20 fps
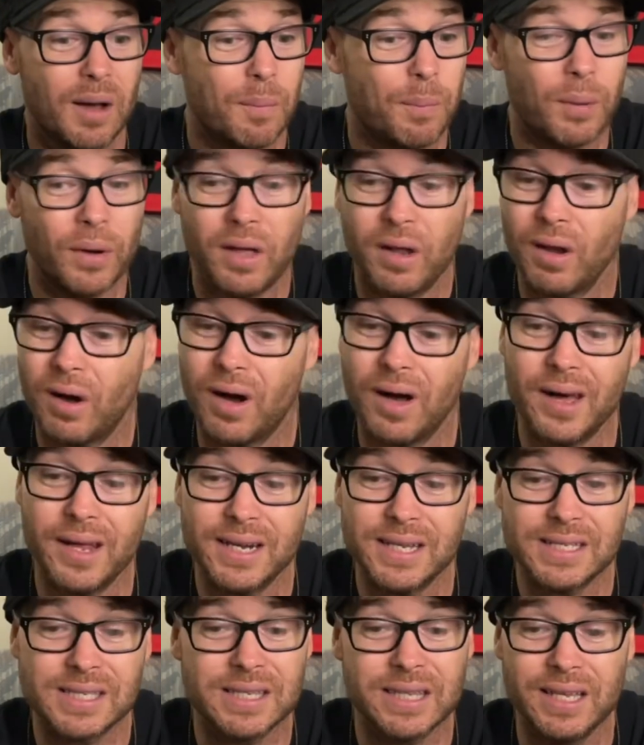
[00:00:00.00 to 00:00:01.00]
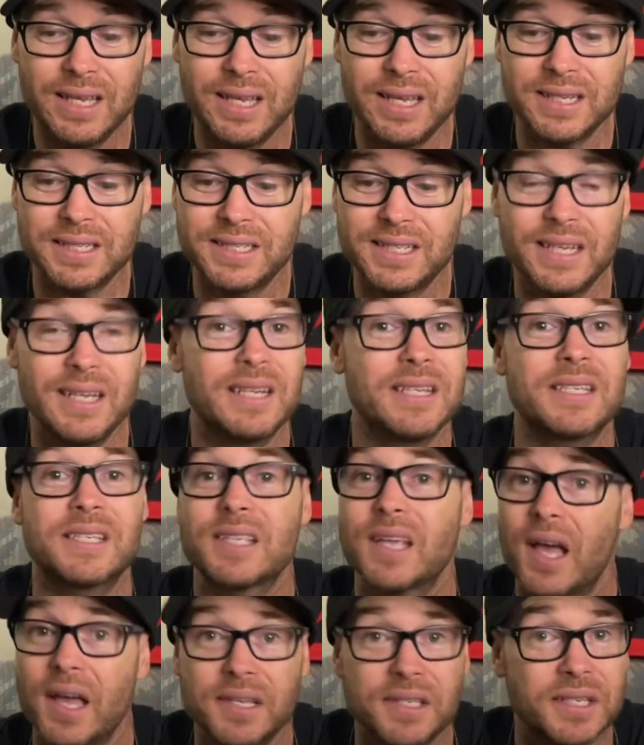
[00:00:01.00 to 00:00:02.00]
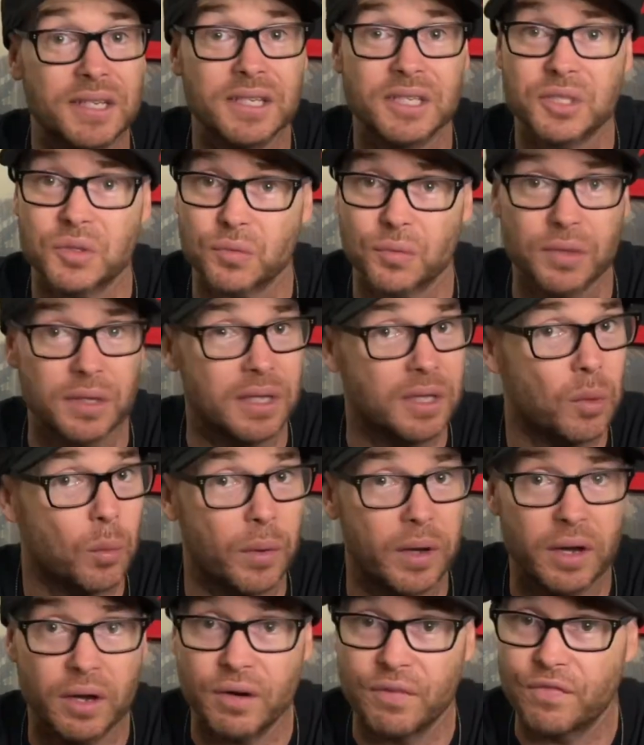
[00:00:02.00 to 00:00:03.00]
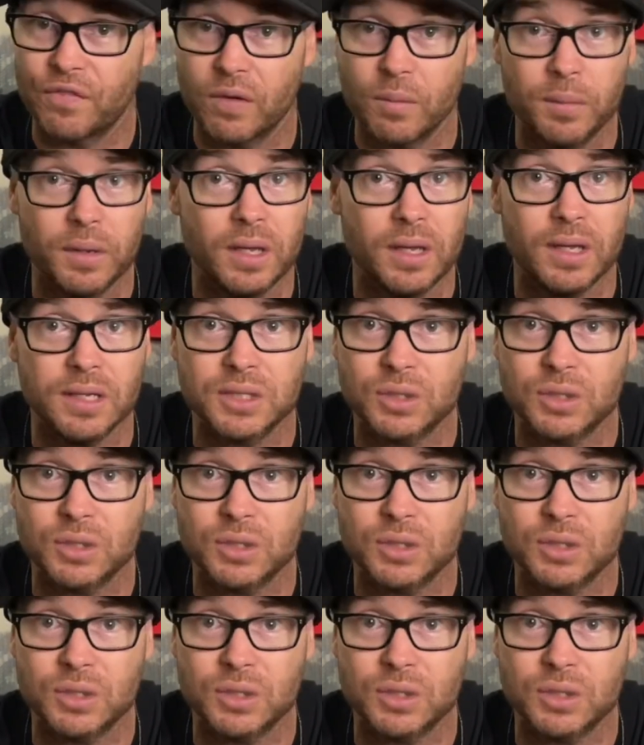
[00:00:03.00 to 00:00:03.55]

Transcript: But honestly, Adidas sizing is really weird for me.